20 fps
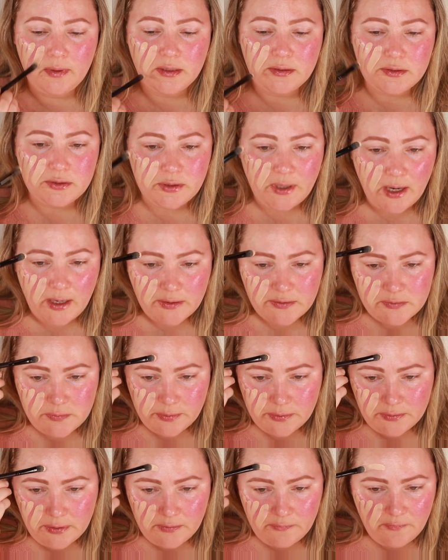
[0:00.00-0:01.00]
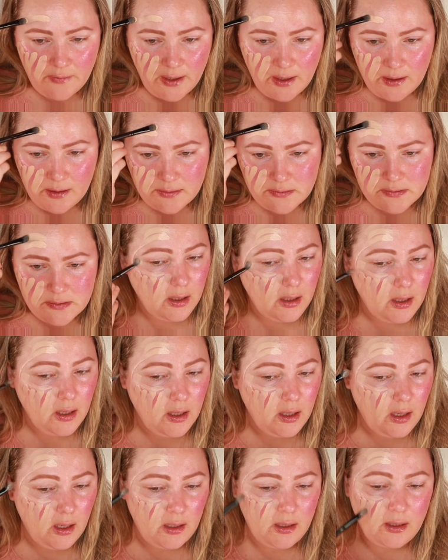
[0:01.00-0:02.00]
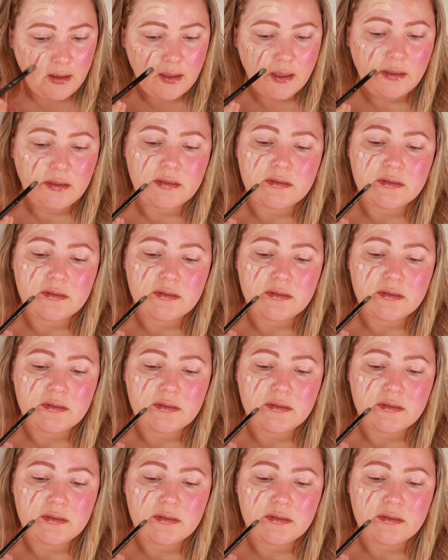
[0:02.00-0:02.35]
dries really fast. And I like